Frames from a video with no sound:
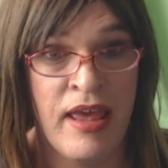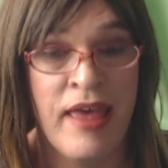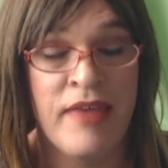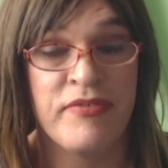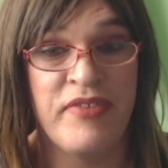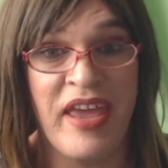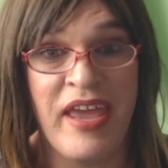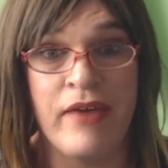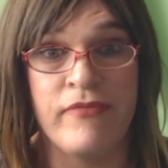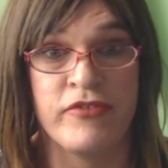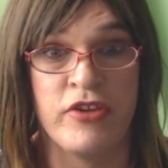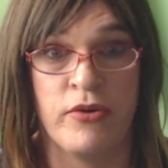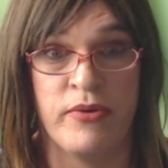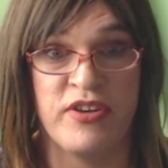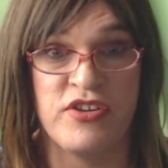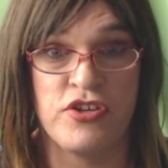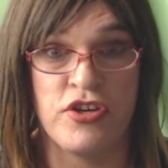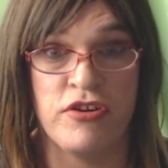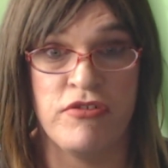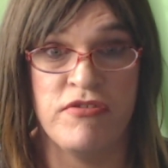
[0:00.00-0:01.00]
they have no
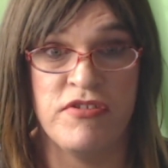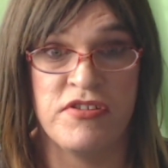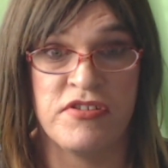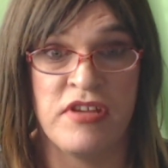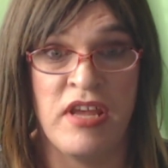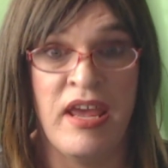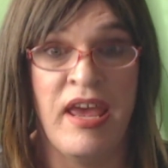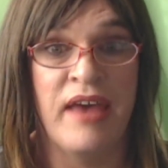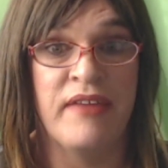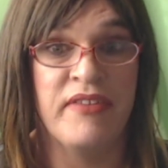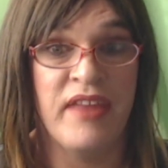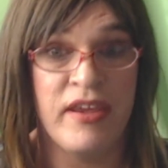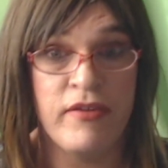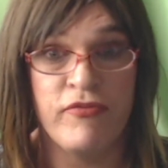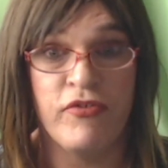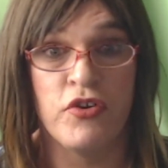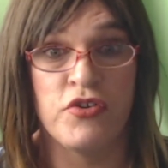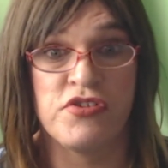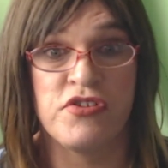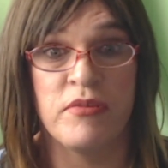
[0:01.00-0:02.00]
insurance and they
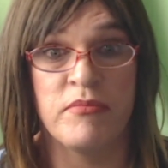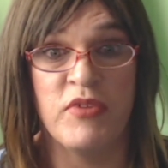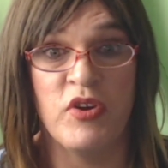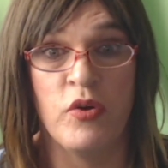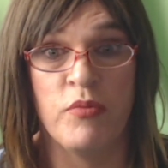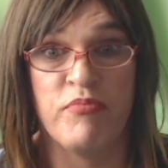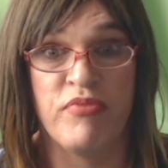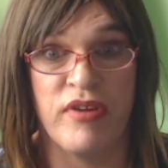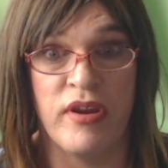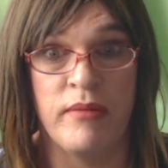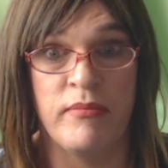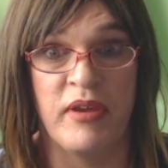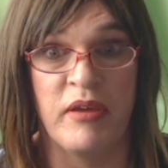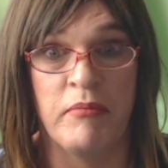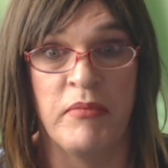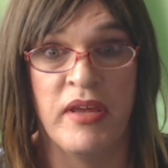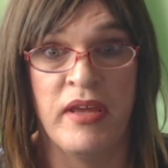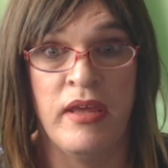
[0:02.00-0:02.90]
force up your premium,